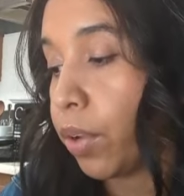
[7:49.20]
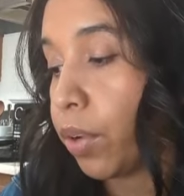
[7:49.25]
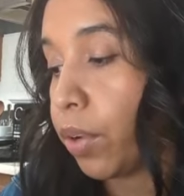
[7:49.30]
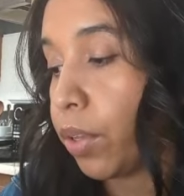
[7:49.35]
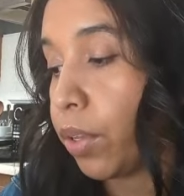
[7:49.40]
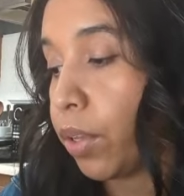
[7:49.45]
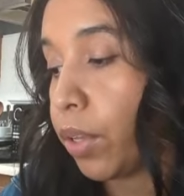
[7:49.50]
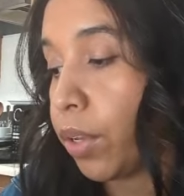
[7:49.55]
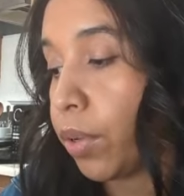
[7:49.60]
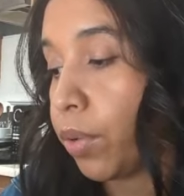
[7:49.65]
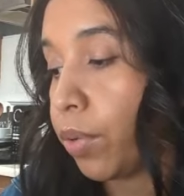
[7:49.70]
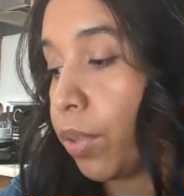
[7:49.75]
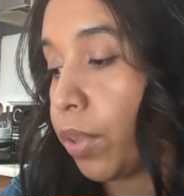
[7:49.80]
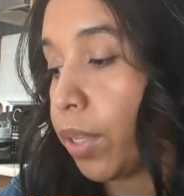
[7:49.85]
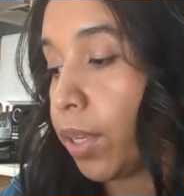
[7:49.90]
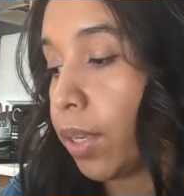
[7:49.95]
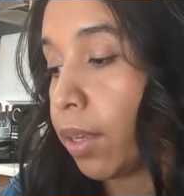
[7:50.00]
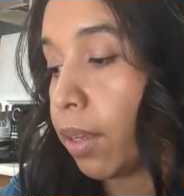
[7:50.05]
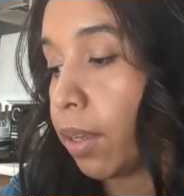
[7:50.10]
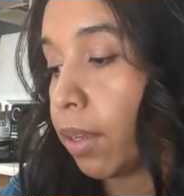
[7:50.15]

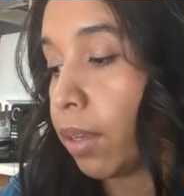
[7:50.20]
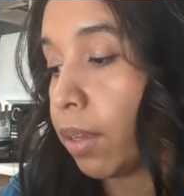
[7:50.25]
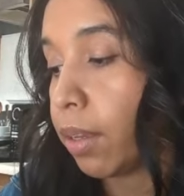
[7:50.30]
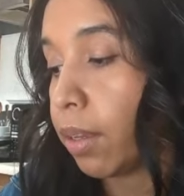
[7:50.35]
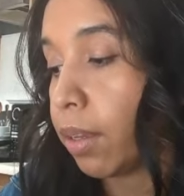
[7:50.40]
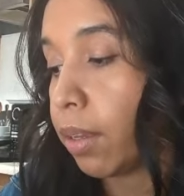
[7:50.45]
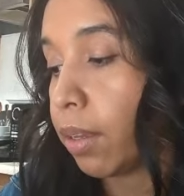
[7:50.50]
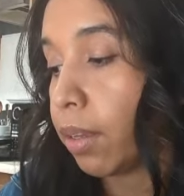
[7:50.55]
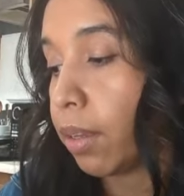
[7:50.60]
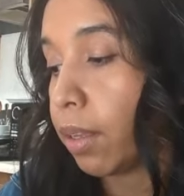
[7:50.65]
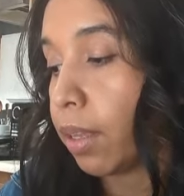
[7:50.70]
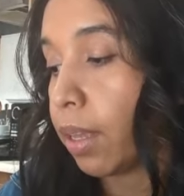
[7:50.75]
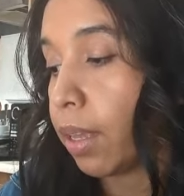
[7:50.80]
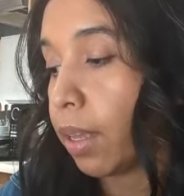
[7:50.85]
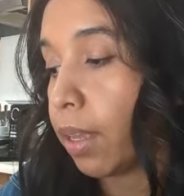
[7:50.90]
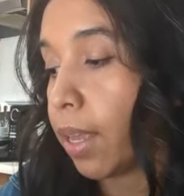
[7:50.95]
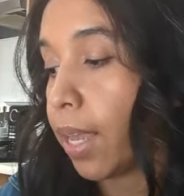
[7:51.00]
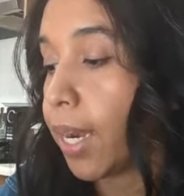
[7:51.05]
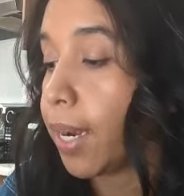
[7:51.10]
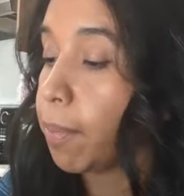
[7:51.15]
Clothing,
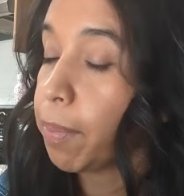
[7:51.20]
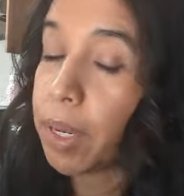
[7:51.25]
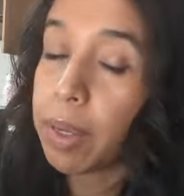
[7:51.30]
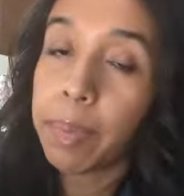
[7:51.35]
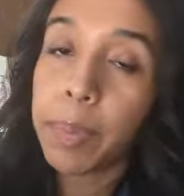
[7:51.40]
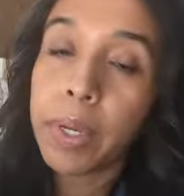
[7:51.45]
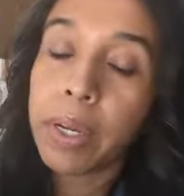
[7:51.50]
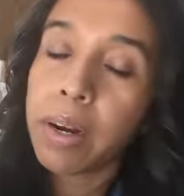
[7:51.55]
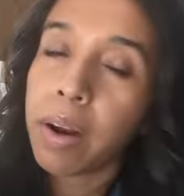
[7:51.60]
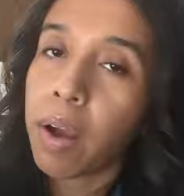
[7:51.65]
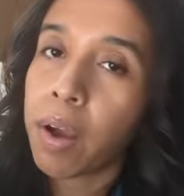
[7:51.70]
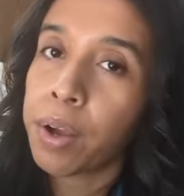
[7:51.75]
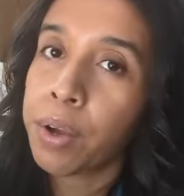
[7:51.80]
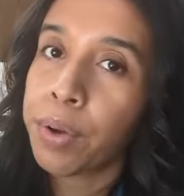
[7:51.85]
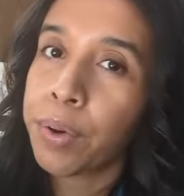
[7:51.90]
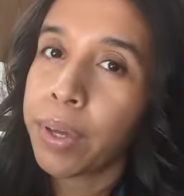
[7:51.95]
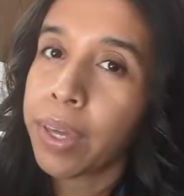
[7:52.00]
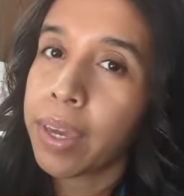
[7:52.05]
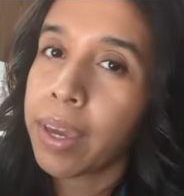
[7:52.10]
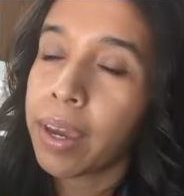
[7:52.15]
and it might be an
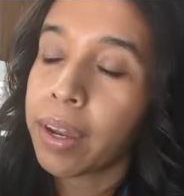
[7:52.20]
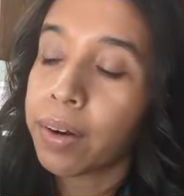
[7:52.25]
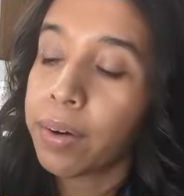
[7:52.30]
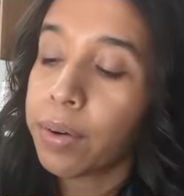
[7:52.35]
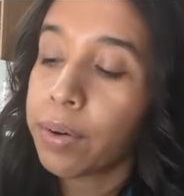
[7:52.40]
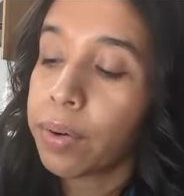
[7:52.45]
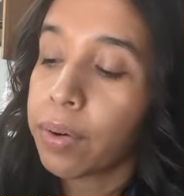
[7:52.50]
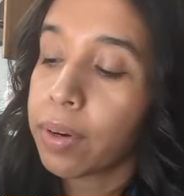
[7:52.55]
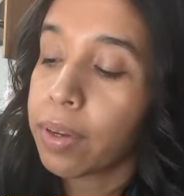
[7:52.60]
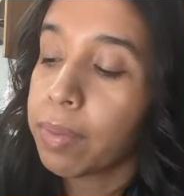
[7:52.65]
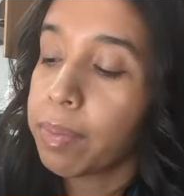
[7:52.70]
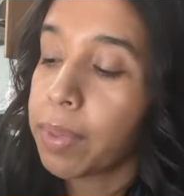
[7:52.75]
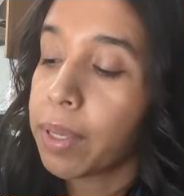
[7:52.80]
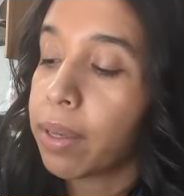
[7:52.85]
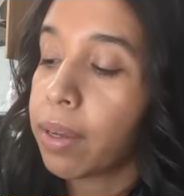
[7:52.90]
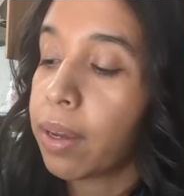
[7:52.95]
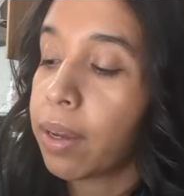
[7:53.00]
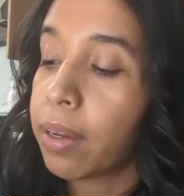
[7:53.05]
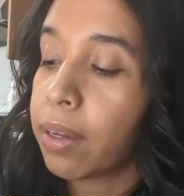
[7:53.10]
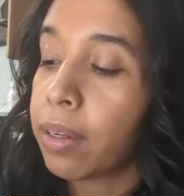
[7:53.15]
ongoing category
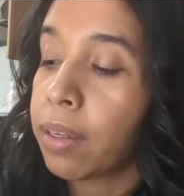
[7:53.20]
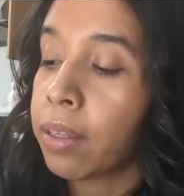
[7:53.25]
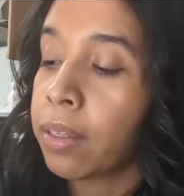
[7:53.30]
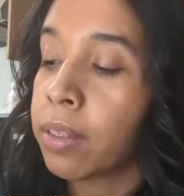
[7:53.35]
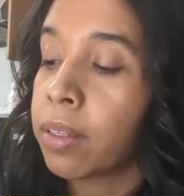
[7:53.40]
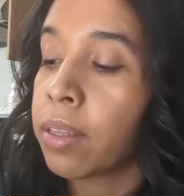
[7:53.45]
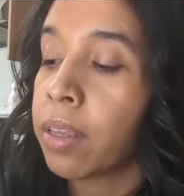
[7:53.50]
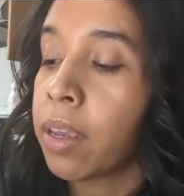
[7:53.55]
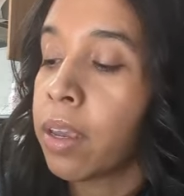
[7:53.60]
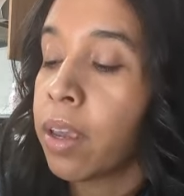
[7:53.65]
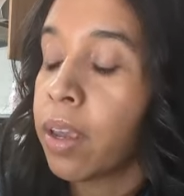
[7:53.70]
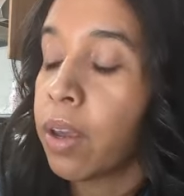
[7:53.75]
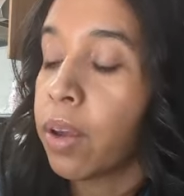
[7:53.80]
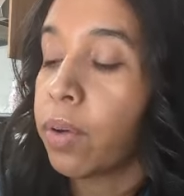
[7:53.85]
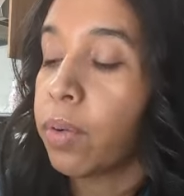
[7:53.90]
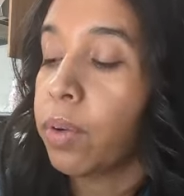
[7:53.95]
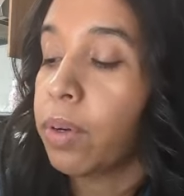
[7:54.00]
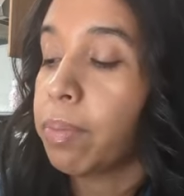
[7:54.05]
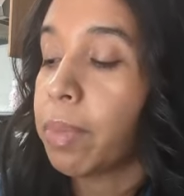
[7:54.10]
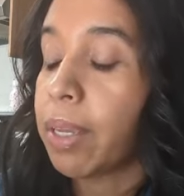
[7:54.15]
because
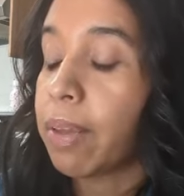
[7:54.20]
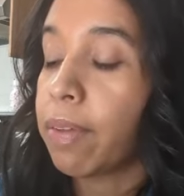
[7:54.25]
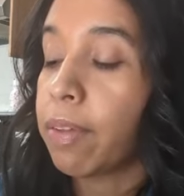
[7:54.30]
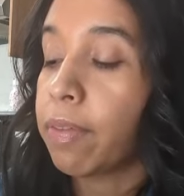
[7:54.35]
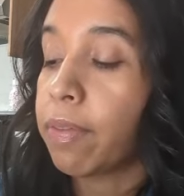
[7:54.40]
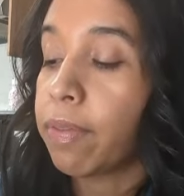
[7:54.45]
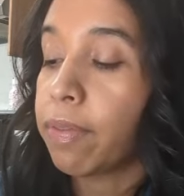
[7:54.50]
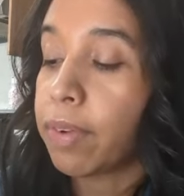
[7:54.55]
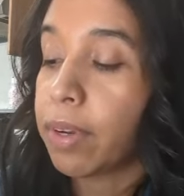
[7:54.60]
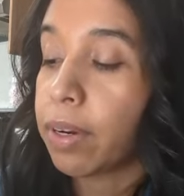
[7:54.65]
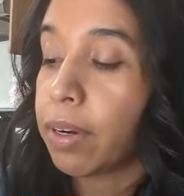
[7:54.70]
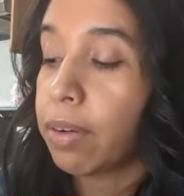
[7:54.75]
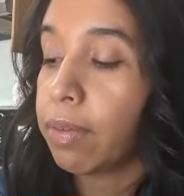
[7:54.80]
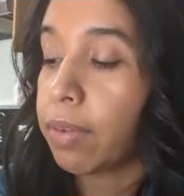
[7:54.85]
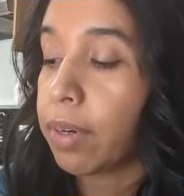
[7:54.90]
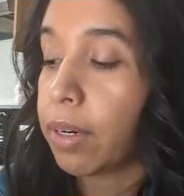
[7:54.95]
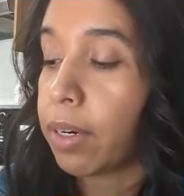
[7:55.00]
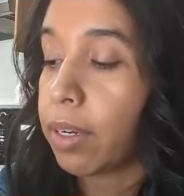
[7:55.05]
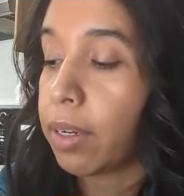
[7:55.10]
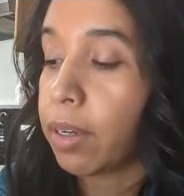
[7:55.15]
one of my very,
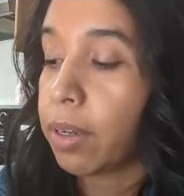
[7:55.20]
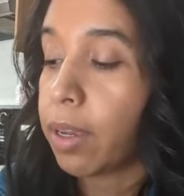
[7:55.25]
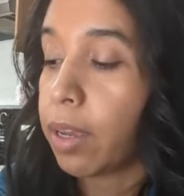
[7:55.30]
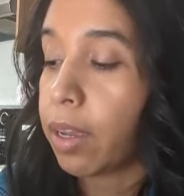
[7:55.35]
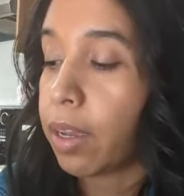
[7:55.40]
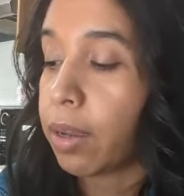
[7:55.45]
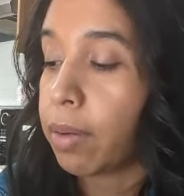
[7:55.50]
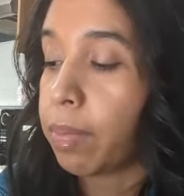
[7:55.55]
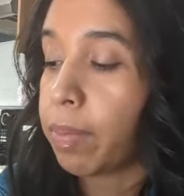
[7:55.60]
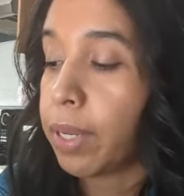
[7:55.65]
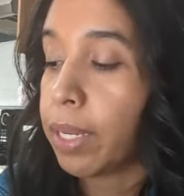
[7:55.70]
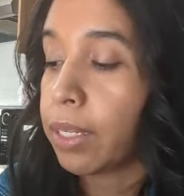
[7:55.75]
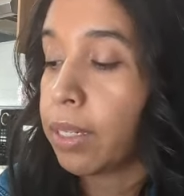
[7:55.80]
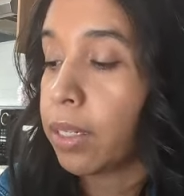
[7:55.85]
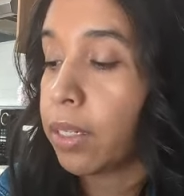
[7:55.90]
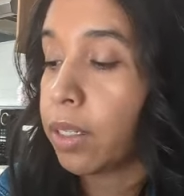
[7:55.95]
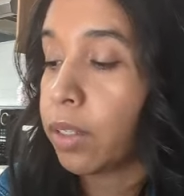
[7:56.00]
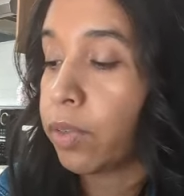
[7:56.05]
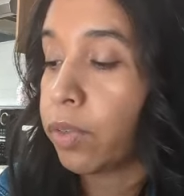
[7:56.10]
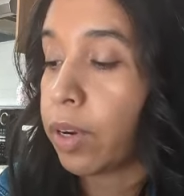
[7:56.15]
very
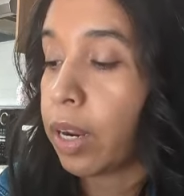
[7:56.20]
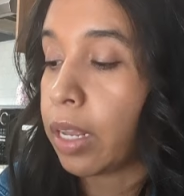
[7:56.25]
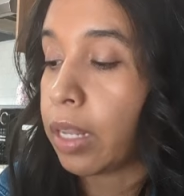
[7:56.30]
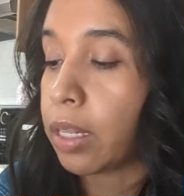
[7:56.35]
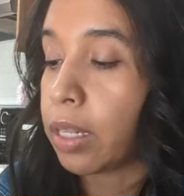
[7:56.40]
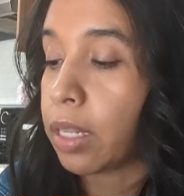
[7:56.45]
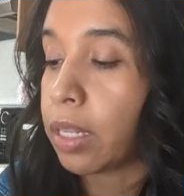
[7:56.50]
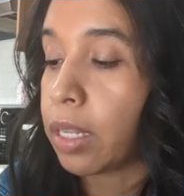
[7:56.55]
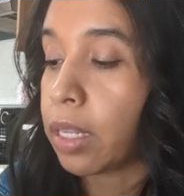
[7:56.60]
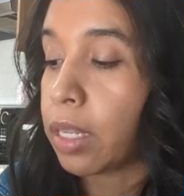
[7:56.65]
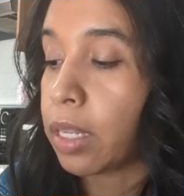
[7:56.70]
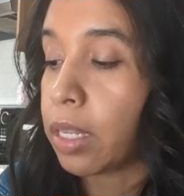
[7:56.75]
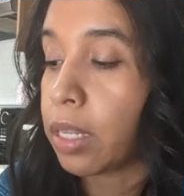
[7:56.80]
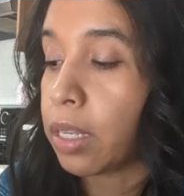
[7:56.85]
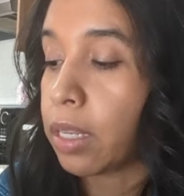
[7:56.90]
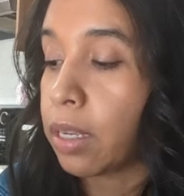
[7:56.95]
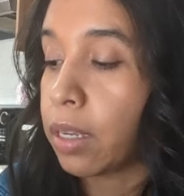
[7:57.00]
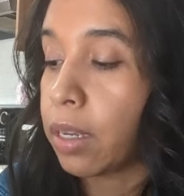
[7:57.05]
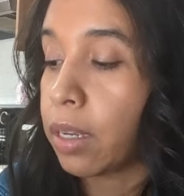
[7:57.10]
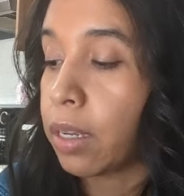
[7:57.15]
bestest friends
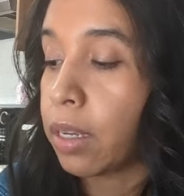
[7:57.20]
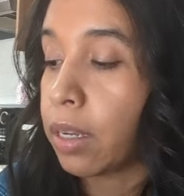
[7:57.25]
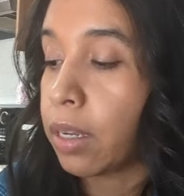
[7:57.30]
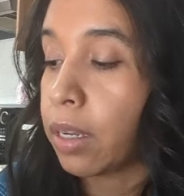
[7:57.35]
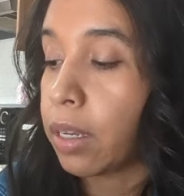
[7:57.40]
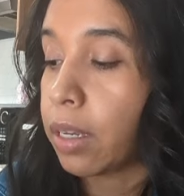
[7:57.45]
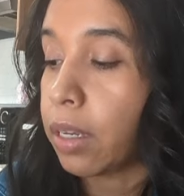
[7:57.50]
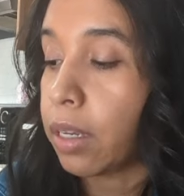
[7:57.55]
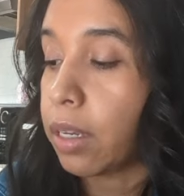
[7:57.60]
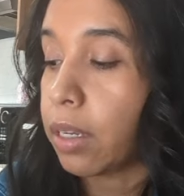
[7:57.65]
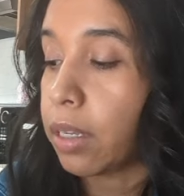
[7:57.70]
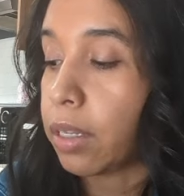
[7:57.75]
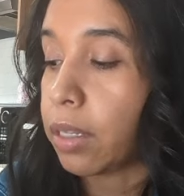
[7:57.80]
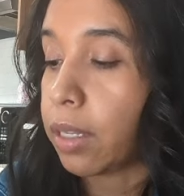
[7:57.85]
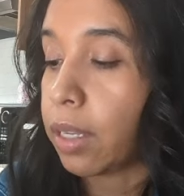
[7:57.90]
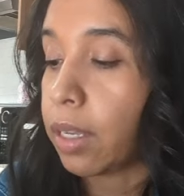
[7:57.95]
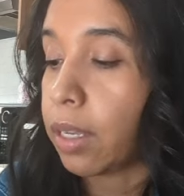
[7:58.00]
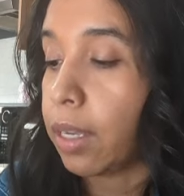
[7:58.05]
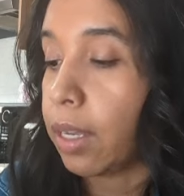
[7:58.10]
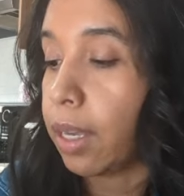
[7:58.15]
is
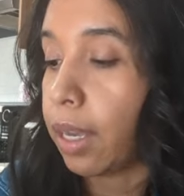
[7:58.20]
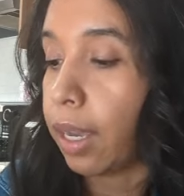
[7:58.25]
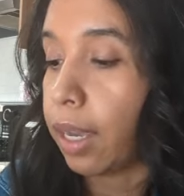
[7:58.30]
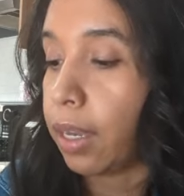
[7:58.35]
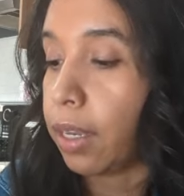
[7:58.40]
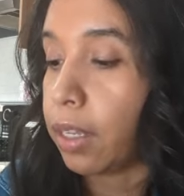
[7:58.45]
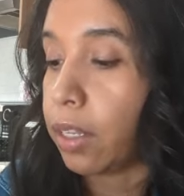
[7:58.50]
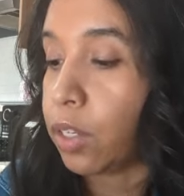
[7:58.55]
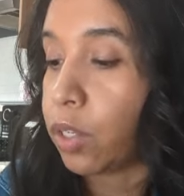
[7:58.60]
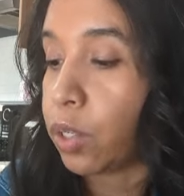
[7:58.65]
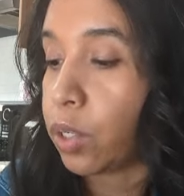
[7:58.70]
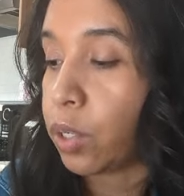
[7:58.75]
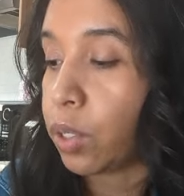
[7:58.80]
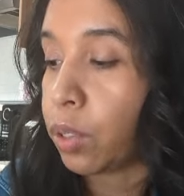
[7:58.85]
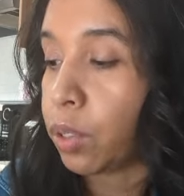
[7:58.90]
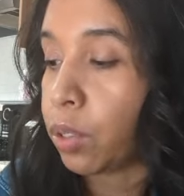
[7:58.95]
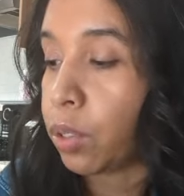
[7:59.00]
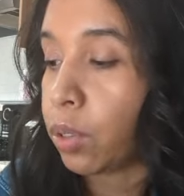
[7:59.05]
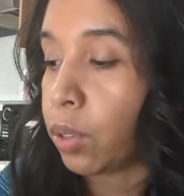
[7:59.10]
engaged.